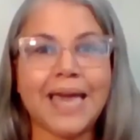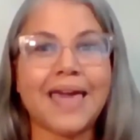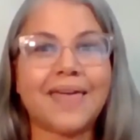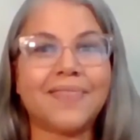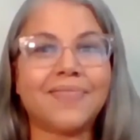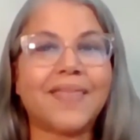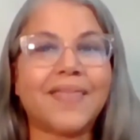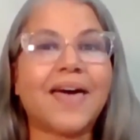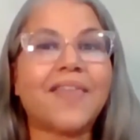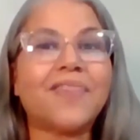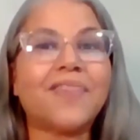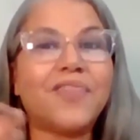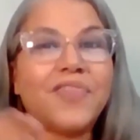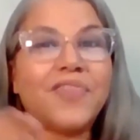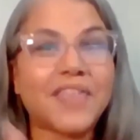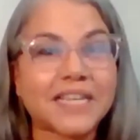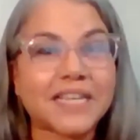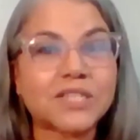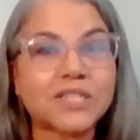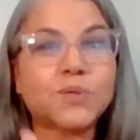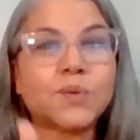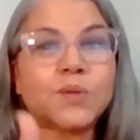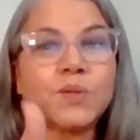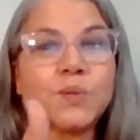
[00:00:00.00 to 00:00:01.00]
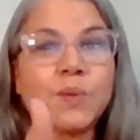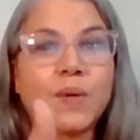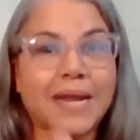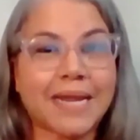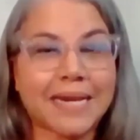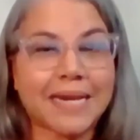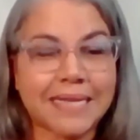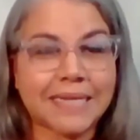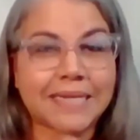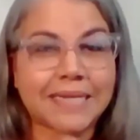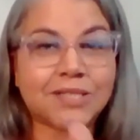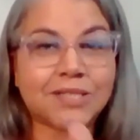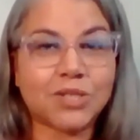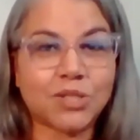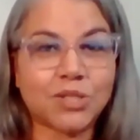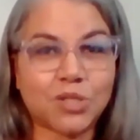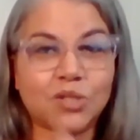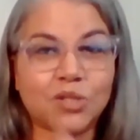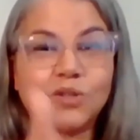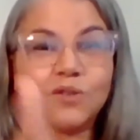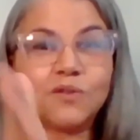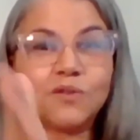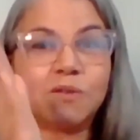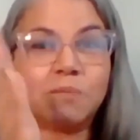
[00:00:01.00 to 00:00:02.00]
and that this was what I needed to
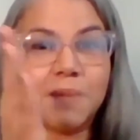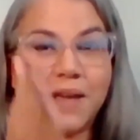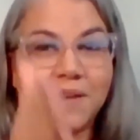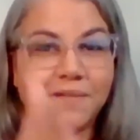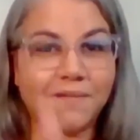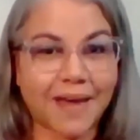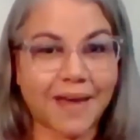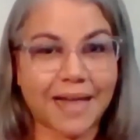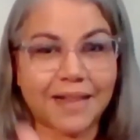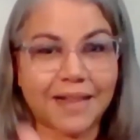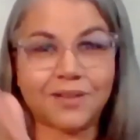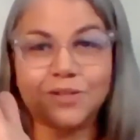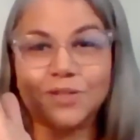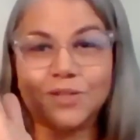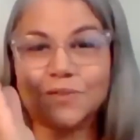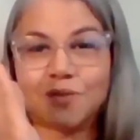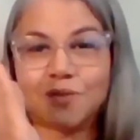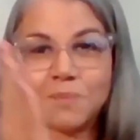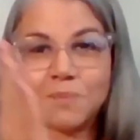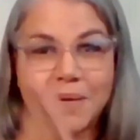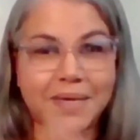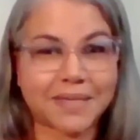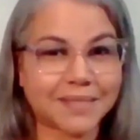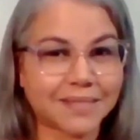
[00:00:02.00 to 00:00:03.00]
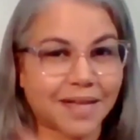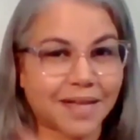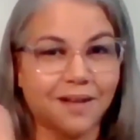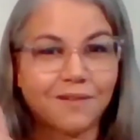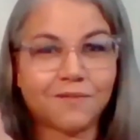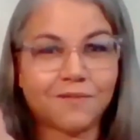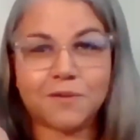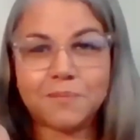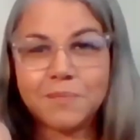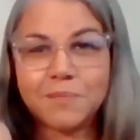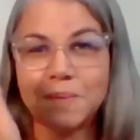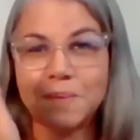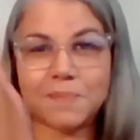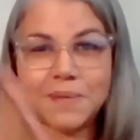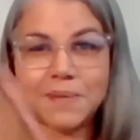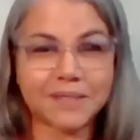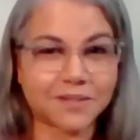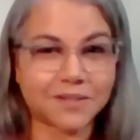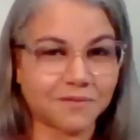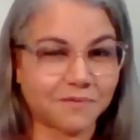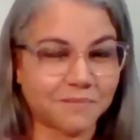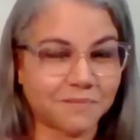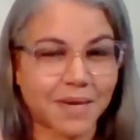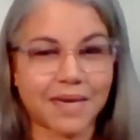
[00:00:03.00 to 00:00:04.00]
do for my values, for myself, for my
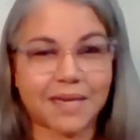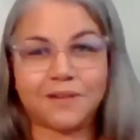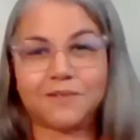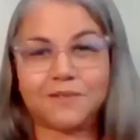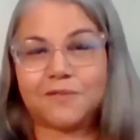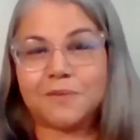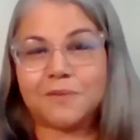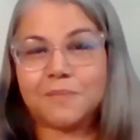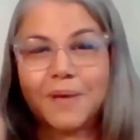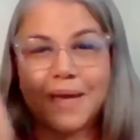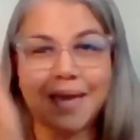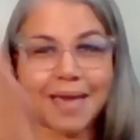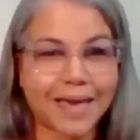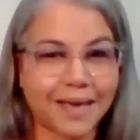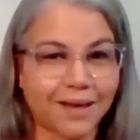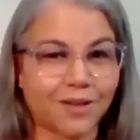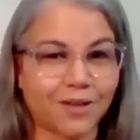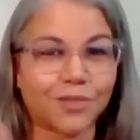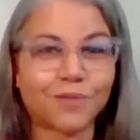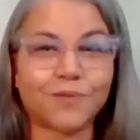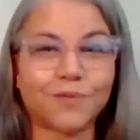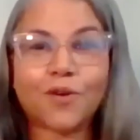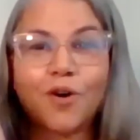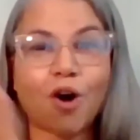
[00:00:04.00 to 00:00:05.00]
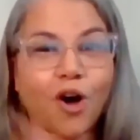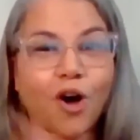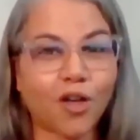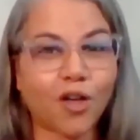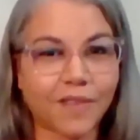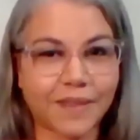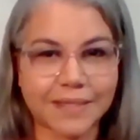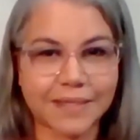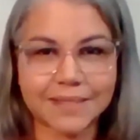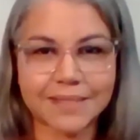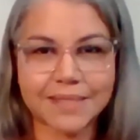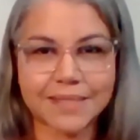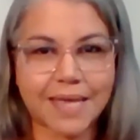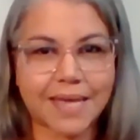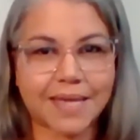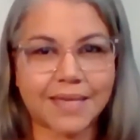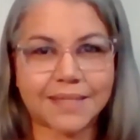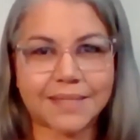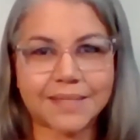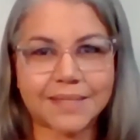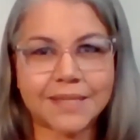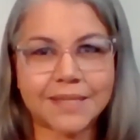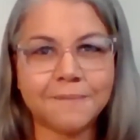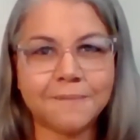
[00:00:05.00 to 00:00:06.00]
peace of mind, for my health, for all these
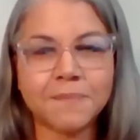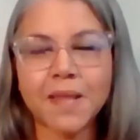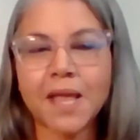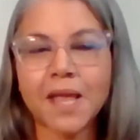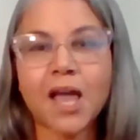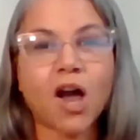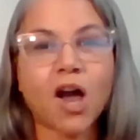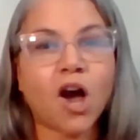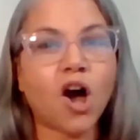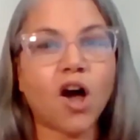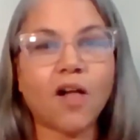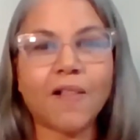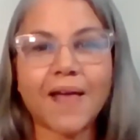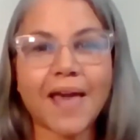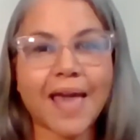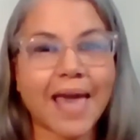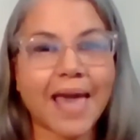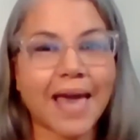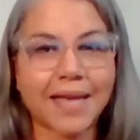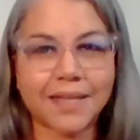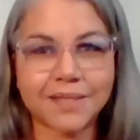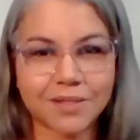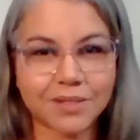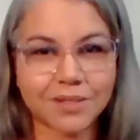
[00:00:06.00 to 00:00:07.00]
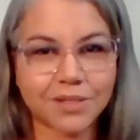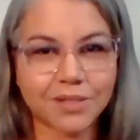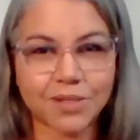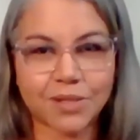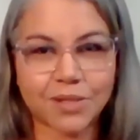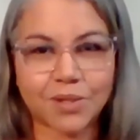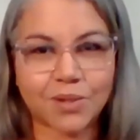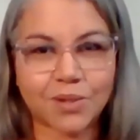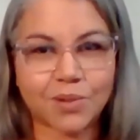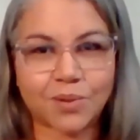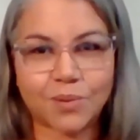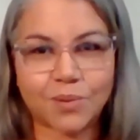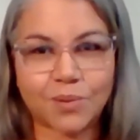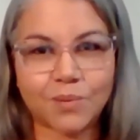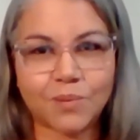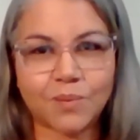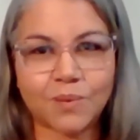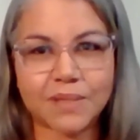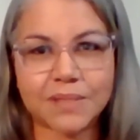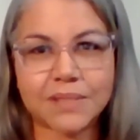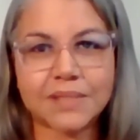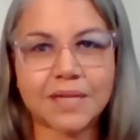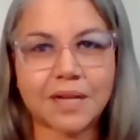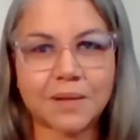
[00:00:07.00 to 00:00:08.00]
things. All I had to do
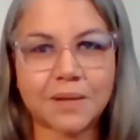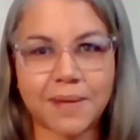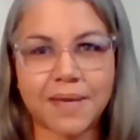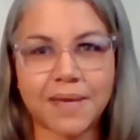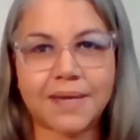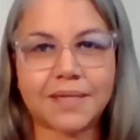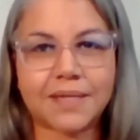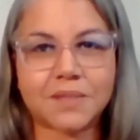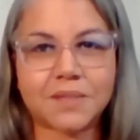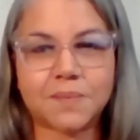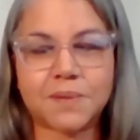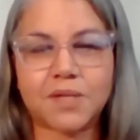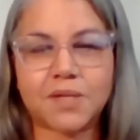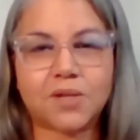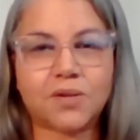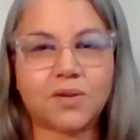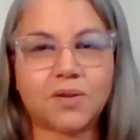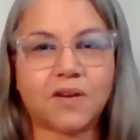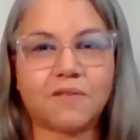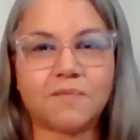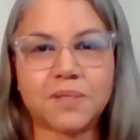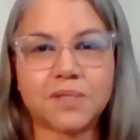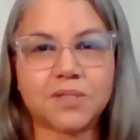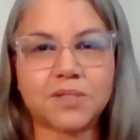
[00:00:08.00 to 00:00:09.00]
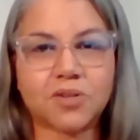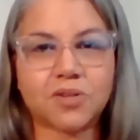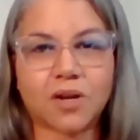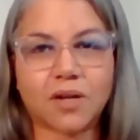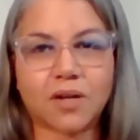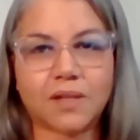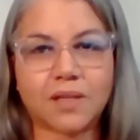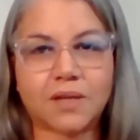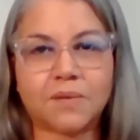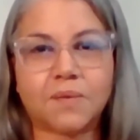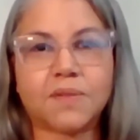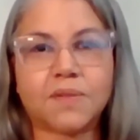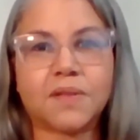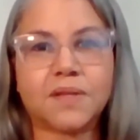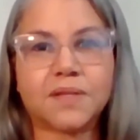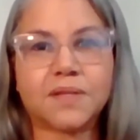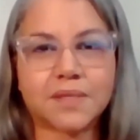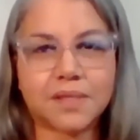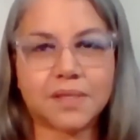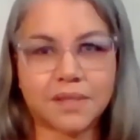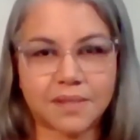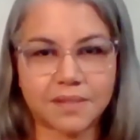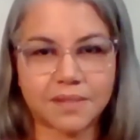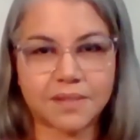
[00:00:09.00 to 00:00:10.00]
was tell my husband, I've been struggling with
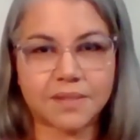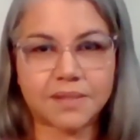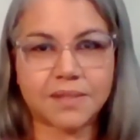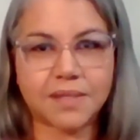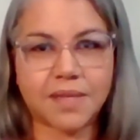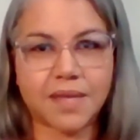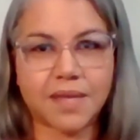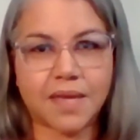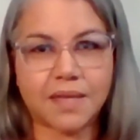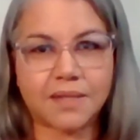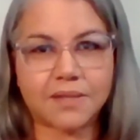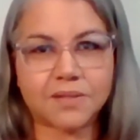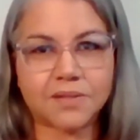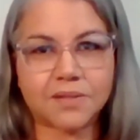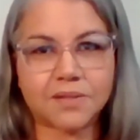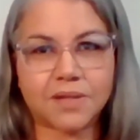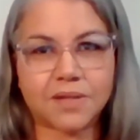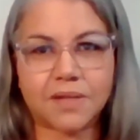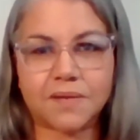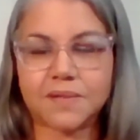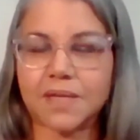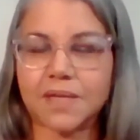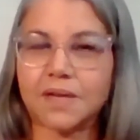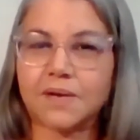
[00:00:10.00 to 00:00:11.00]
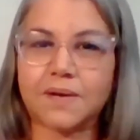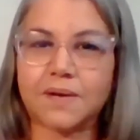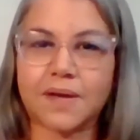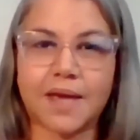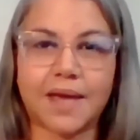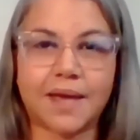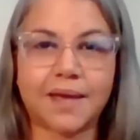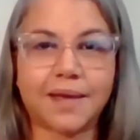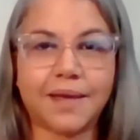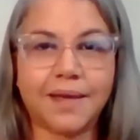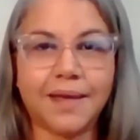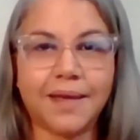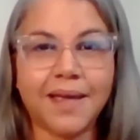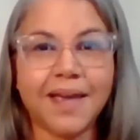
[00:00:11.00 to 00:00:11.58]
this. This is the answer. And he was like, okay.